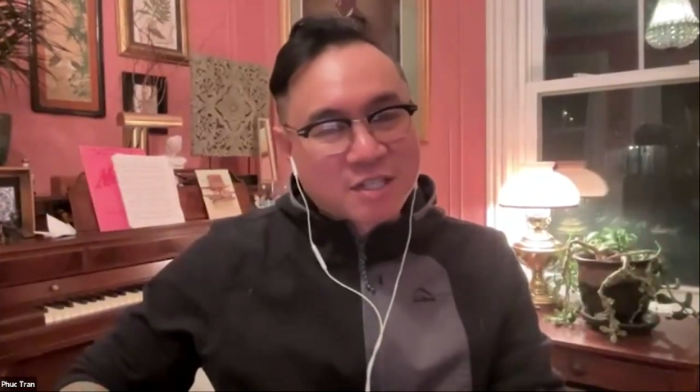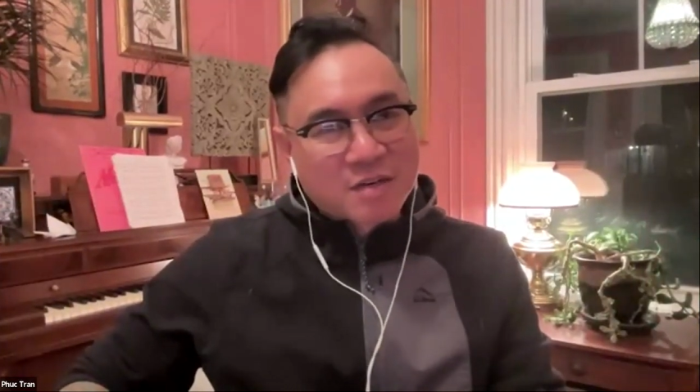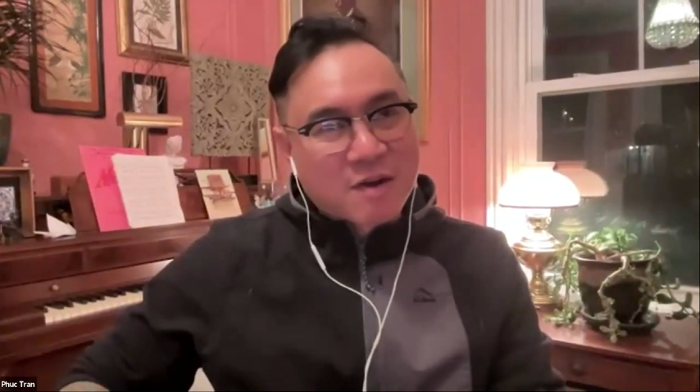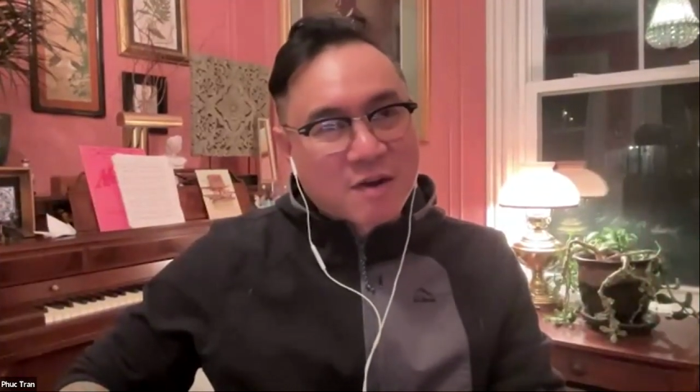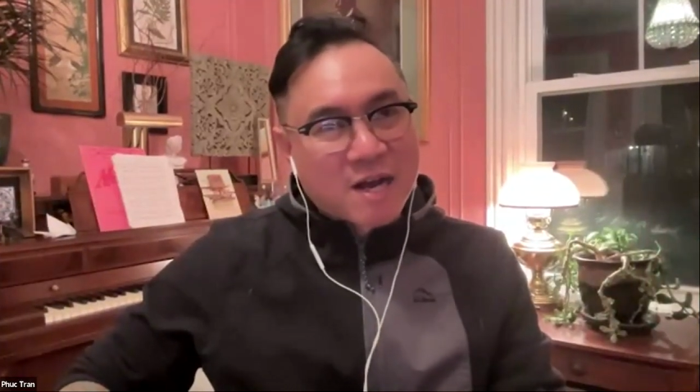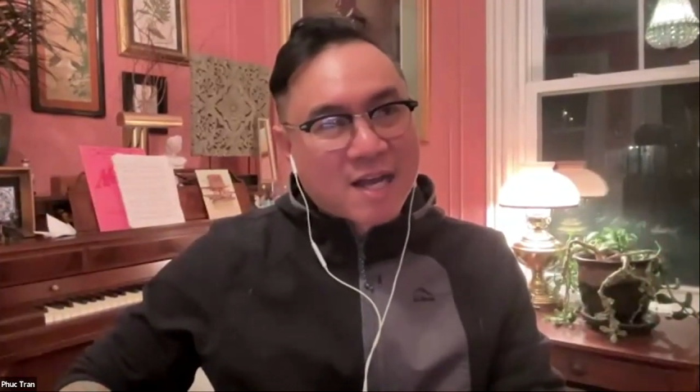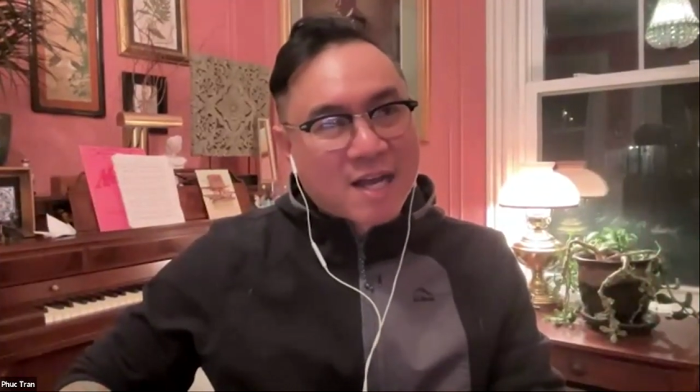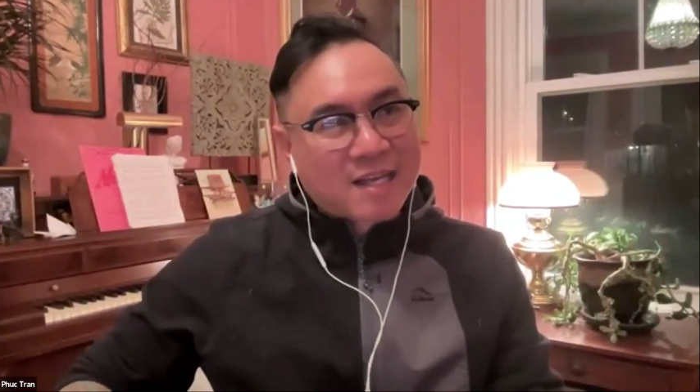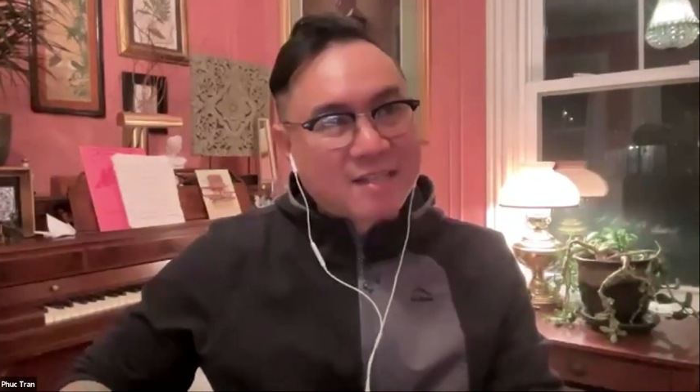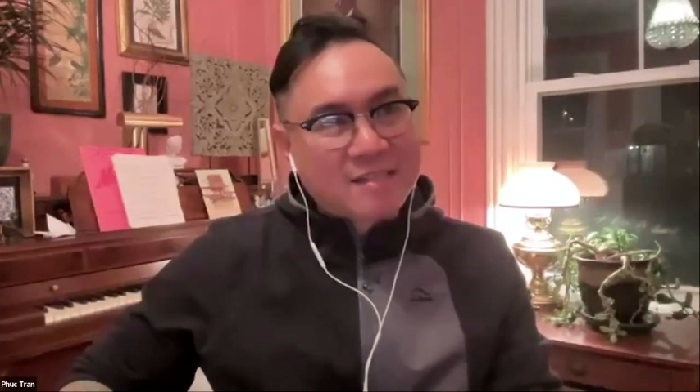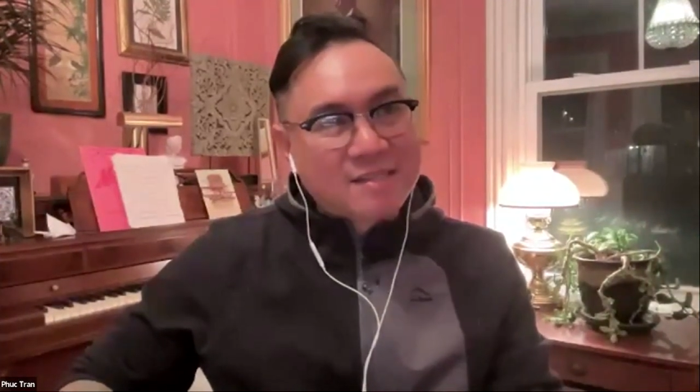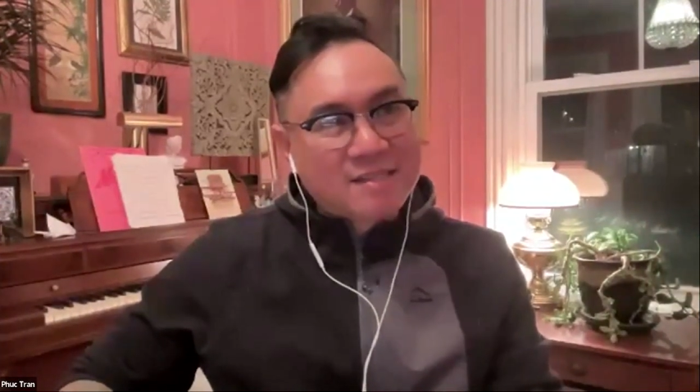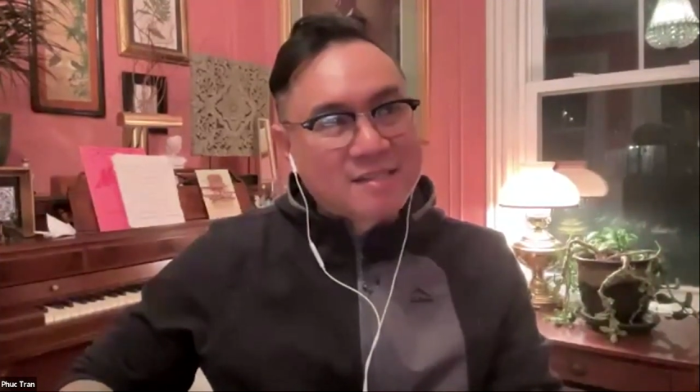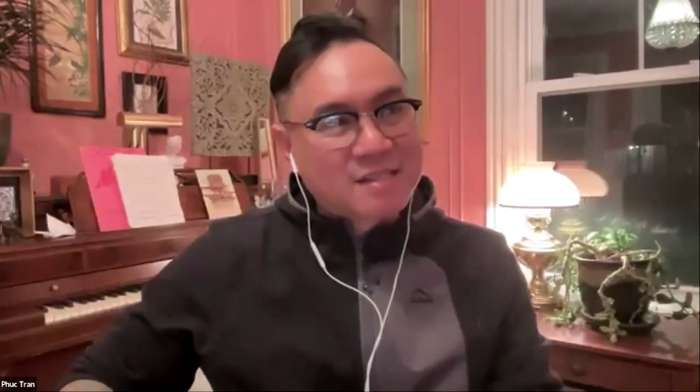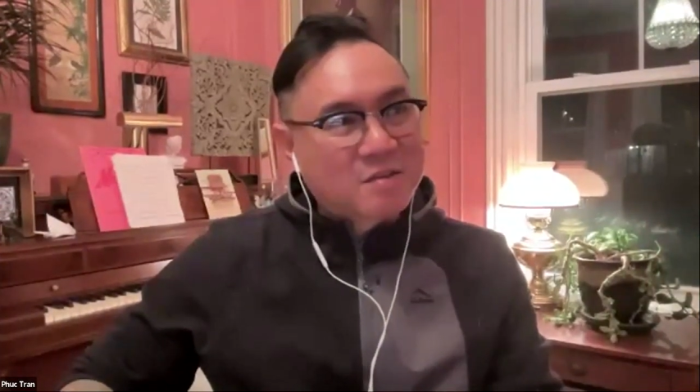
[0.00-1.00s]
You know, I
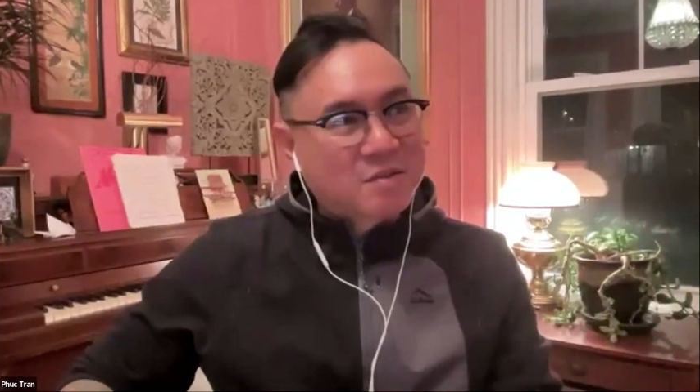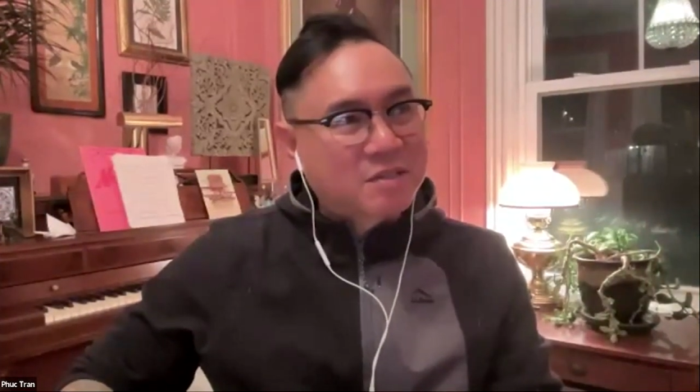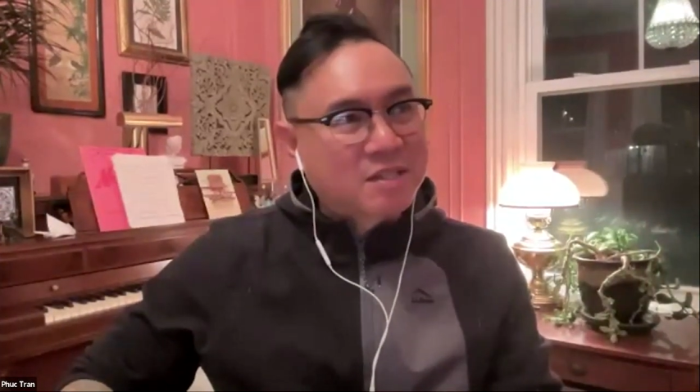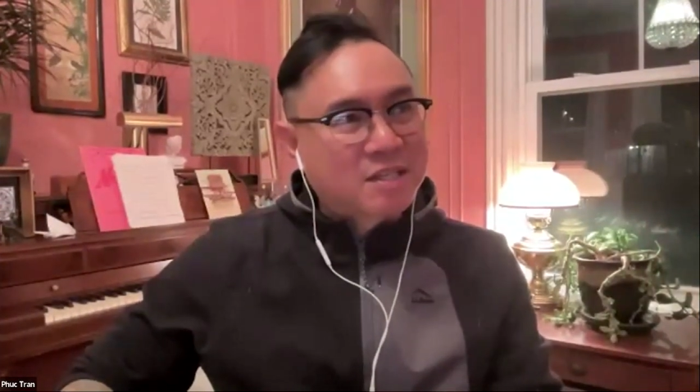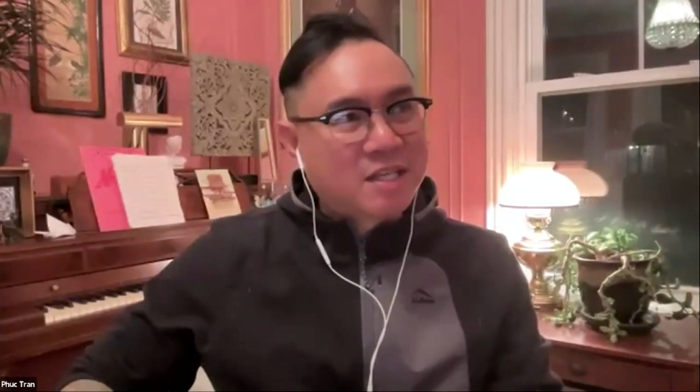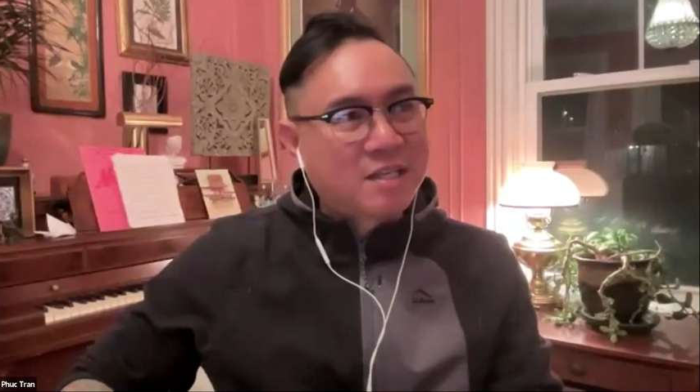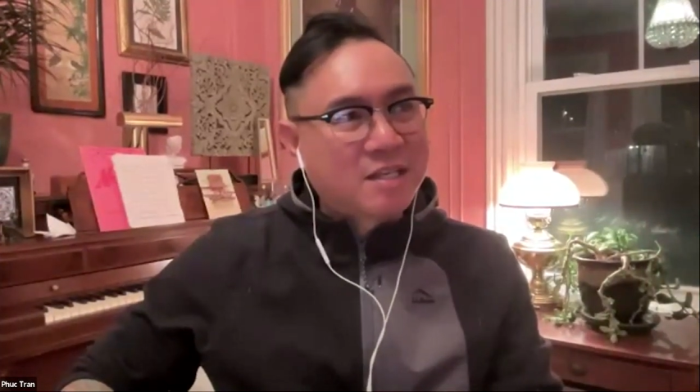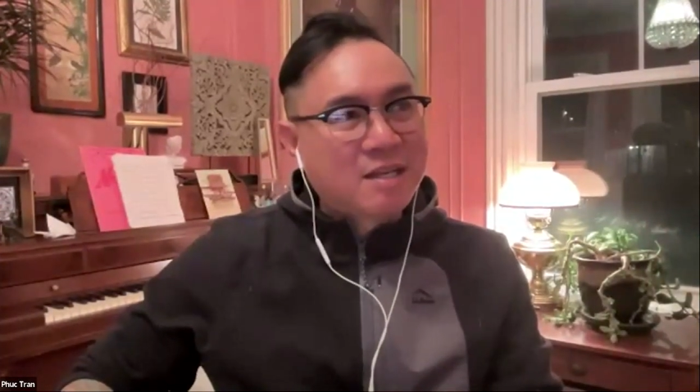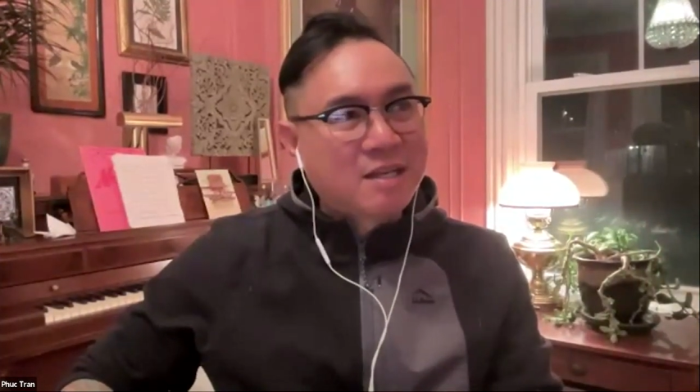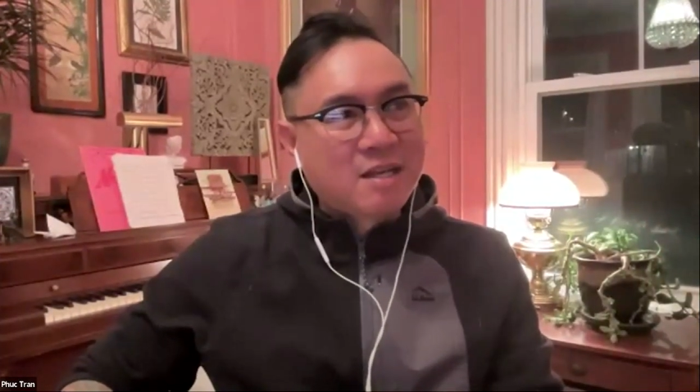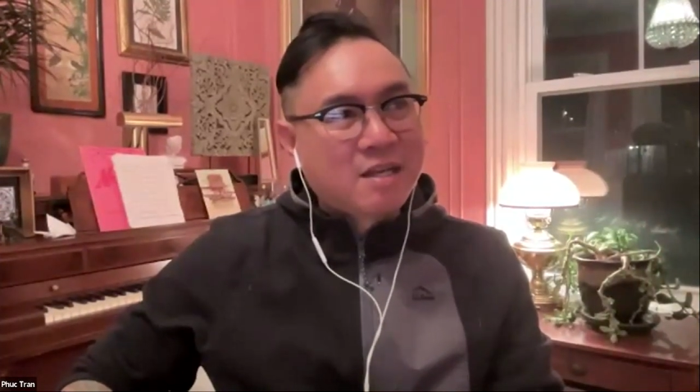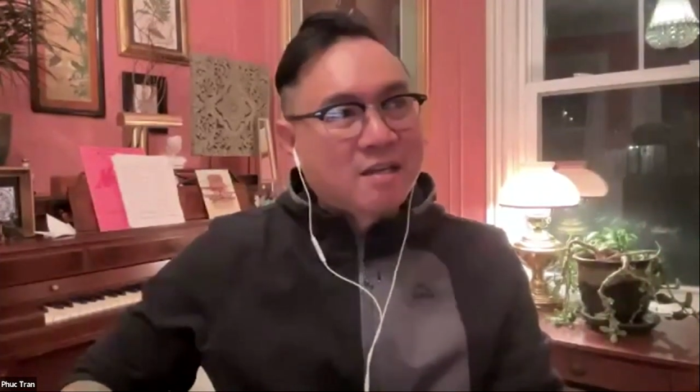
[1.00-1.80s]
secretly